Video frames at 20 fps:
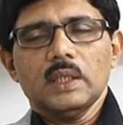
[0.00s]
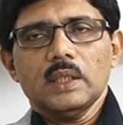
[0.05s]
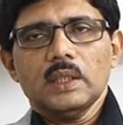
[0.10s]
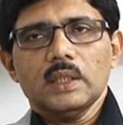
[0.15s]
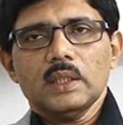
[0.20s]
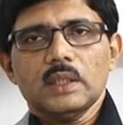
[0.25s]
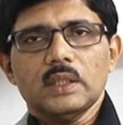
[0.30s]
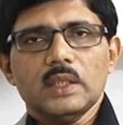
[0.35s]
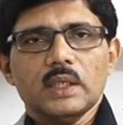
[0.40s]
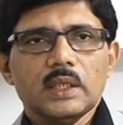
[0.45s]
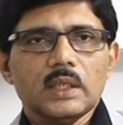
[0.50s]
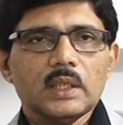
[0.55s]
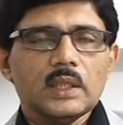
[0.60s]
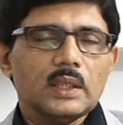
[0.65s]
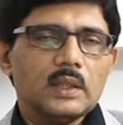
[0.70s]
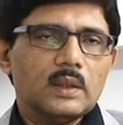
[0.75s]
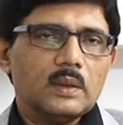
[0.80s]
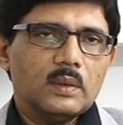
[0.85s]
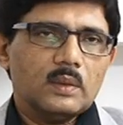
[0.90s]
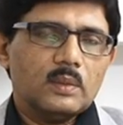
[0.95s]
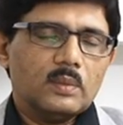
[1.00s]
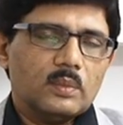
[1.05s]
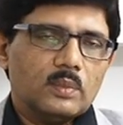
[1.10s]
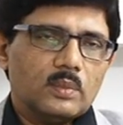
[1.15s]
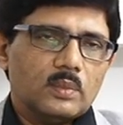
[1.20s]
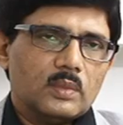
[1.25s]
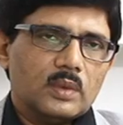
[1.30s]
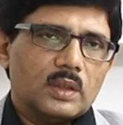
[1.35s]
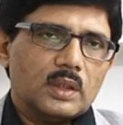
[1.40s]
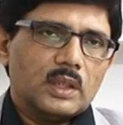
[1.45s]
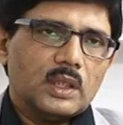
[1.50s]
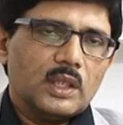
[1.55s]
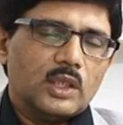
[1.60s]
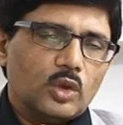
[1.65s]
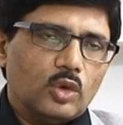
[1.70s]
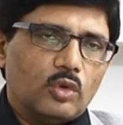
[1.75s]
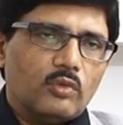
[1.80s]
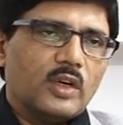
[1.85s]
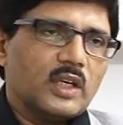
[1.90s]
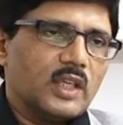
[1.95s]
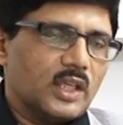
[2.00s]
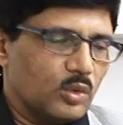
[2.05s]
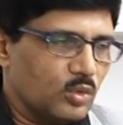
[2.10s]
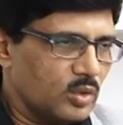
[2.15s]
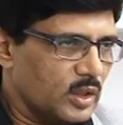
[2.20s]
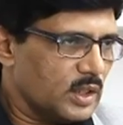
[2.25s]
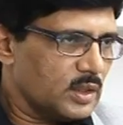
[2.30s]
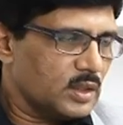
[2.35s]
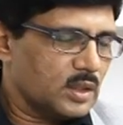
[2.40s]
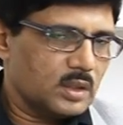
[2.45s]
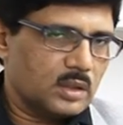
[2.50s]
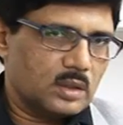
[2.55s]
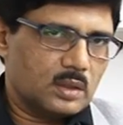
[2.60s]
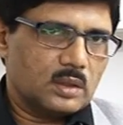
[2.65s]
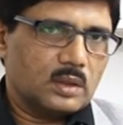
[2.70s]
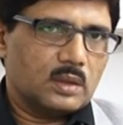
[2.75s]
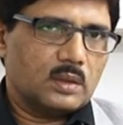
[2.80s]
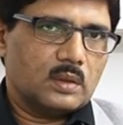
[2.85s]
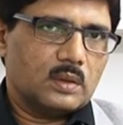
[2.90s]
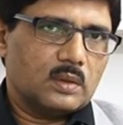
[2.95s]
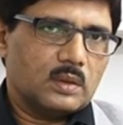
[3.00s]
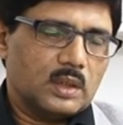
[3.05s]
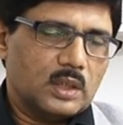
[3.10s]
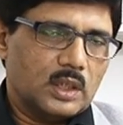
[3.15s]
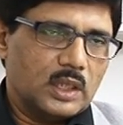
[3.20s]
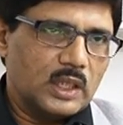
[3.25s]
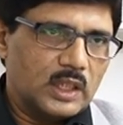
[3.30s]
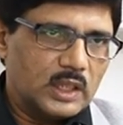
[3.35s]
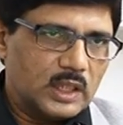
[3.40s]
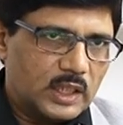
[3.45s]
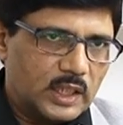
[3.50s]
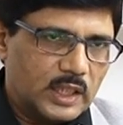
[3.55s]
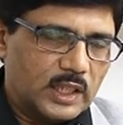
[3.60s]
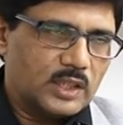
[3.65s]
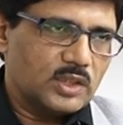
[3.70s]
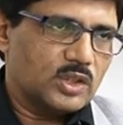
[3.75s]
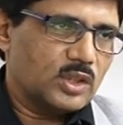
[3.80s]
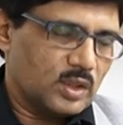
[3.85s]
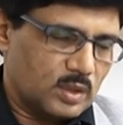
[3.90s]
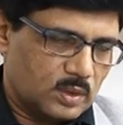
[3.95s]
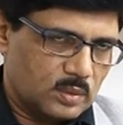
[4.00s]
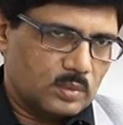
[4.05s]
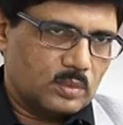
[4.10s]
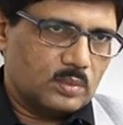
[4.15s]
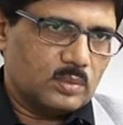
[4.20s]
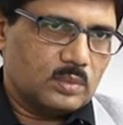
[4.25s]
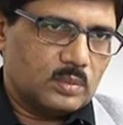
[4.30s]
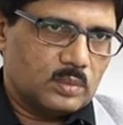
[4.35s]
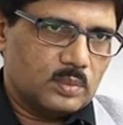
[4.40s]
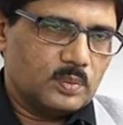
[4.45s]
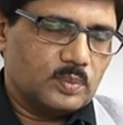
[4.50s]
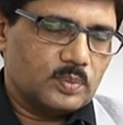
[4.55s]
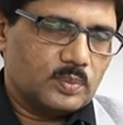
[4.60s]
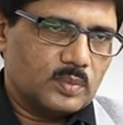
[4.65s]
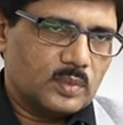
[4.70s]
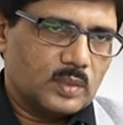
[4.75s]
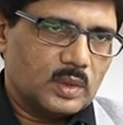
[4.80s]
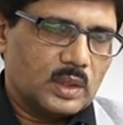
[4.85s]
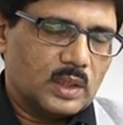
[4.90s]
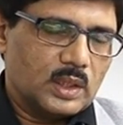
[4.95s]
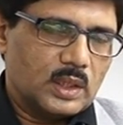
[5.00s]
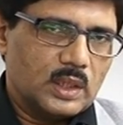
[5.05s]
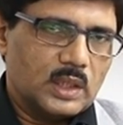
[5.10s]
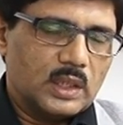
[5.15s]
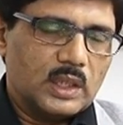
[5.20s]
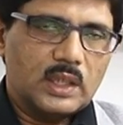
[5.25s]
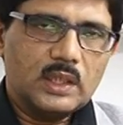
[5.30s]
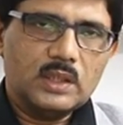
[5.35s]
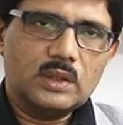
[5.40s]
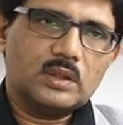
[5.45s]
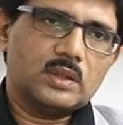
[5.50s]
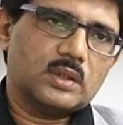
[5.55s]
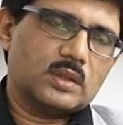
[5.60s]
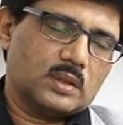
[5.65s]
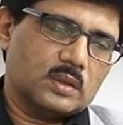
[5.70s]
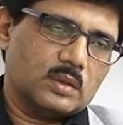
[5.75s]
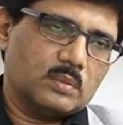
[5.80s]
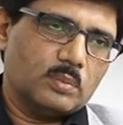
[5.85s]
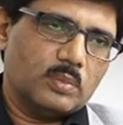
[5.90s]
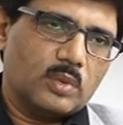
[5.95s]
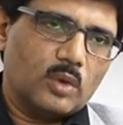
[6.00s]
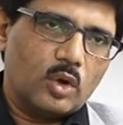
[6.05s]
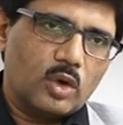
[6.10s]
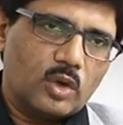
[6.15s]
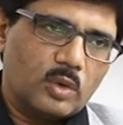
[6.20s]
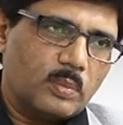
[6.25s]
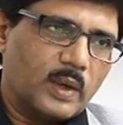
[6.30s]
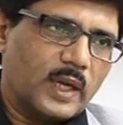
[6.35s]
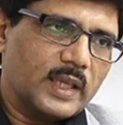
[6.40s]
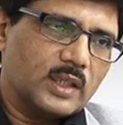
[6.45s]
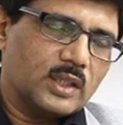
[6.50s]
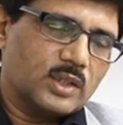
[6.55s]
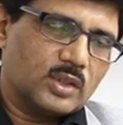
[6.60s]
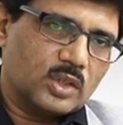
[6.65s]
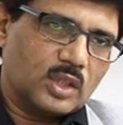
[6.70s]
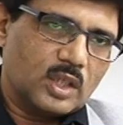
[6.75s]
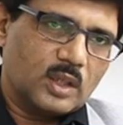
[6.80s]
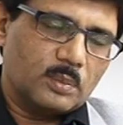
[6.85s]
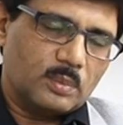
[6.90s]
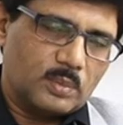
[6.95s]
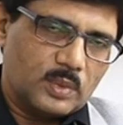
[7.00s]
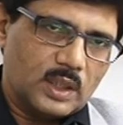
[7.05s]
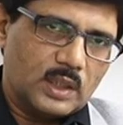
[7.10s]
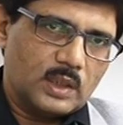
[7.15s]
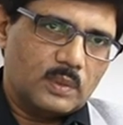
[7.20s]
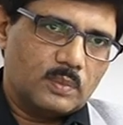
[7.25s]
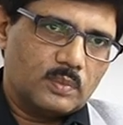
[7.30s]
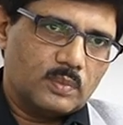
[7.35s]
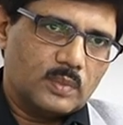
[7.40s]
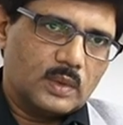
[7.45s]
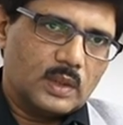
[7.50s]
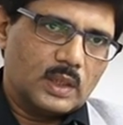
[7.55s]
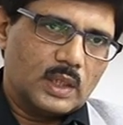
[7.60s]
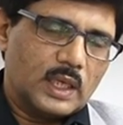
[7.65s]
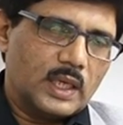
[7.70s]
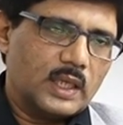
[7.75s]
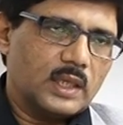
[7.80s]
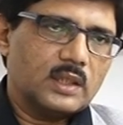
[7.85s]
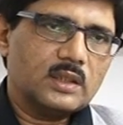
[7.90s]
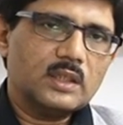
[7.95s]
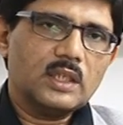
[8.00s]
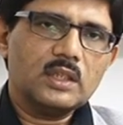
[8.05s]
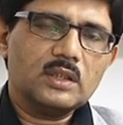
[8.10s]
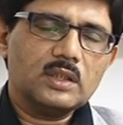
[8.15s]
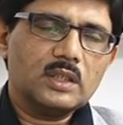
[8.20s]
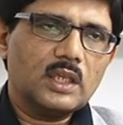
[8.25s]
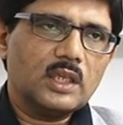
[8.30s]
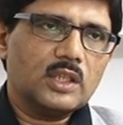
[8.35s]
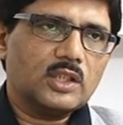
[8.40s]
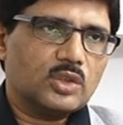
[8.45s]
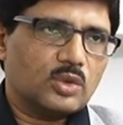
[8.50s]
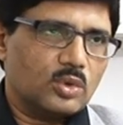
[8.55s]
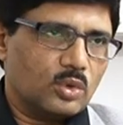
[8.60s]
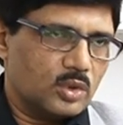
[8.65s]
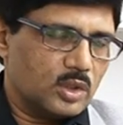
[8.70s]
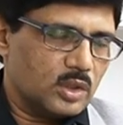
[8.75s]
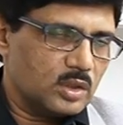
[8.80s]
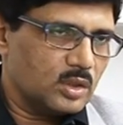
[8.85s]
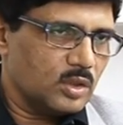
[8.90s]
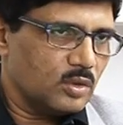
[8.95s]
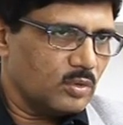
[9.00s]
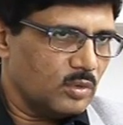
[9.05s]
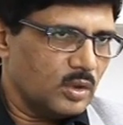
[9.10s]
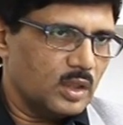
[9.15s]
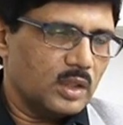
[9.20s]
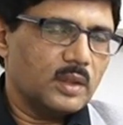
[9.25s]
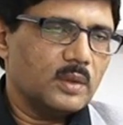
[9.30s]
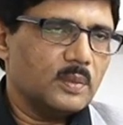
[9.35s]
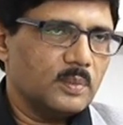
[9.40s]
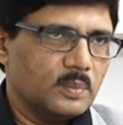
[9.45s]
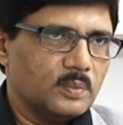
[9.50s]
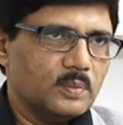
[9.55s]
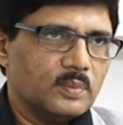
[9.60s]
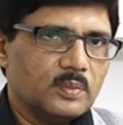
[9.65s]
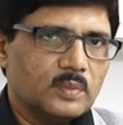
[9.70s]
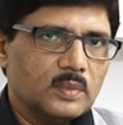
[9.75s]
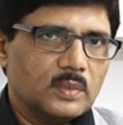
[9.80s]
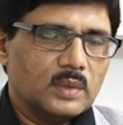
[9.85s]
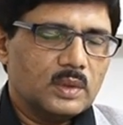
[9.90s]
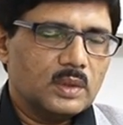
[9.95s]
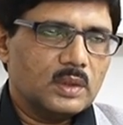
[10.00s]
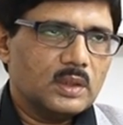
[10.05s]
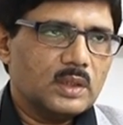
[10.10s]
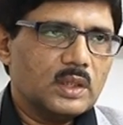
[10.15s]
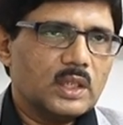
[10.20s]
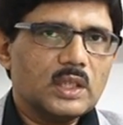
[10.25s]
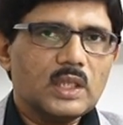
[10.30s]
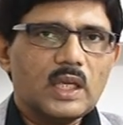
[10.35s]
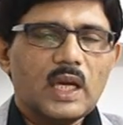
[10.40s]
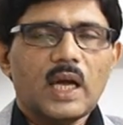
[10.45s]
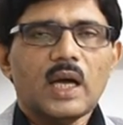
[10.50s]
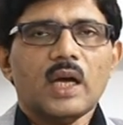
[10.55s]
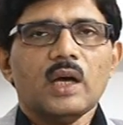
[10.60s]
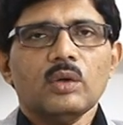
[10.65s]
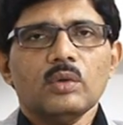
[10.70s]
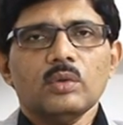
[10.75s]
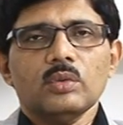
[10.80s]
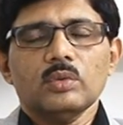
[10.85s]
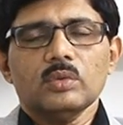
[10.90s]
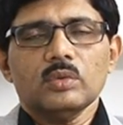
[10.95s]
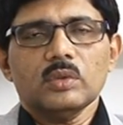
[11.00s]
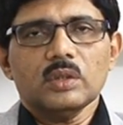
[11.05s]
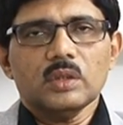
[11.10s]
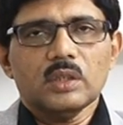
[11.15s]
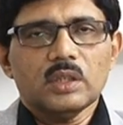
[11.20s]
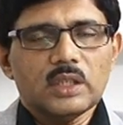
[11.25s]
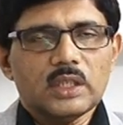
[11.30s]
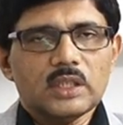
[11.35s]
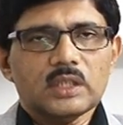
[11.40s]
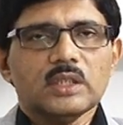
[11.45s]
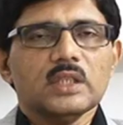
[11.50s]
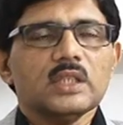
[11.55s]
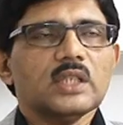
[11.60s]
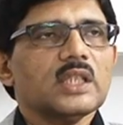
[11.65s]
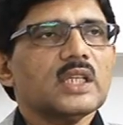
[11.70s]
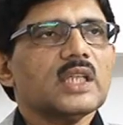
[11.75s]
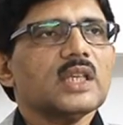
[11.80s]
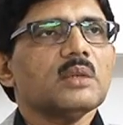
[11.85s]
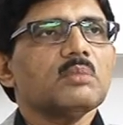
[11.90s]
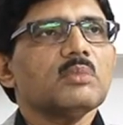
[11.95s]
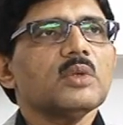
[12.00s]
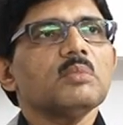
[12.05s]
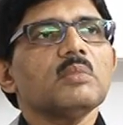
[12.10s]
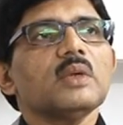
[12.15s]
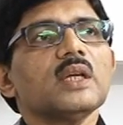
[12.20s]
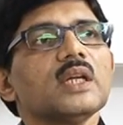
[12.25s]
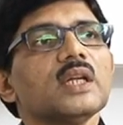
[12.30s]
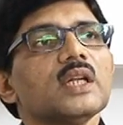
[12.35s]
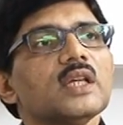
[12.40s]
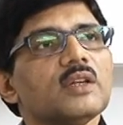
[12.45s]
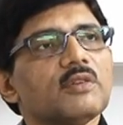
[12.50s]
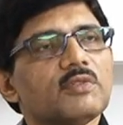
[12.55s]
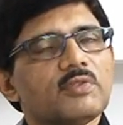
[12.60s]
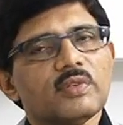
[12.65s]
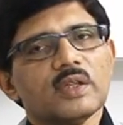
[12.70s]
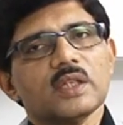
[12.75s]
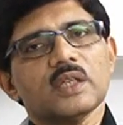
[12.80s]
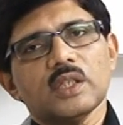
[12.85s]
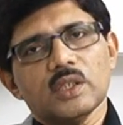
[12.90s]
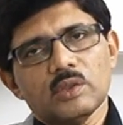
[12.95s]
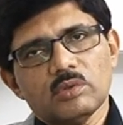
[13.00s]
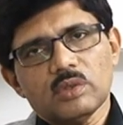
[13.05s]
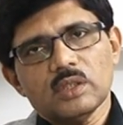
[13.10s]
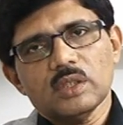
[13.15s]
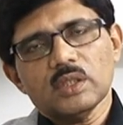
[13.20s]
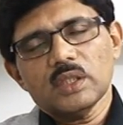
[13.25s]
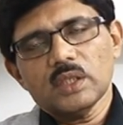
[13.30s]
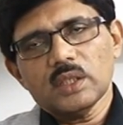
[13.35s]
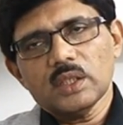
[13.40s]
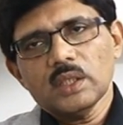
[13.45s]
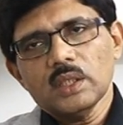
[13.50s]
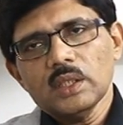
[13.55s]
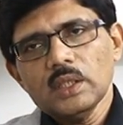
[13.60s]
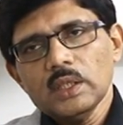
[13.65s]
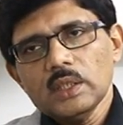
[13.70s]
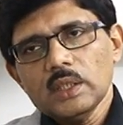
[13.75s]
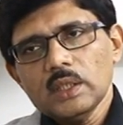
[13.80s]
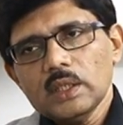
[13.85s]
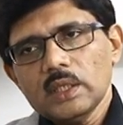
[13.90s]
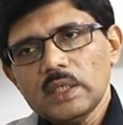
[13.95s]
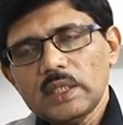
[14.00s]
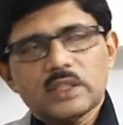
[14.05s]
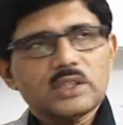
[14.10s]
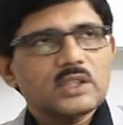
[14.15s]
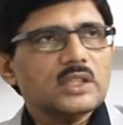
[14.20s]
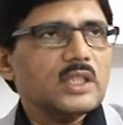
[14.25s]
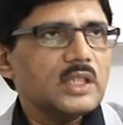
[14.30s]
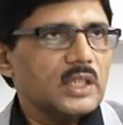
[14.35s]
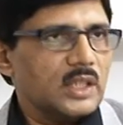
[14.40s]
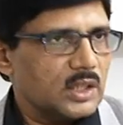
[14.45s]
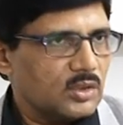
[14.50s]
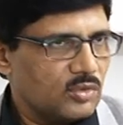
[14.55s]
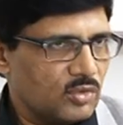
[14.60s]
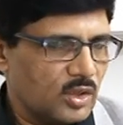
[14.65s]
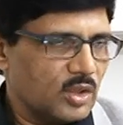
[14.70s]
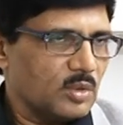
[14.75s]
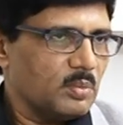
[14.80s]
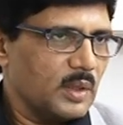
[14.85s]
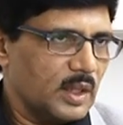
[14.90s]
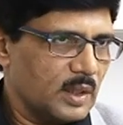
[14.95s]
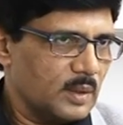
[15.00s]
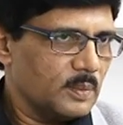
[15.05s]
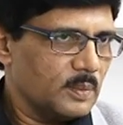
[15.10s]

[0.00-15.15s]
The innovativeness in the laser is brought by this company, and it has astonished the world that how laser can be made effective in the aesthetic treatment.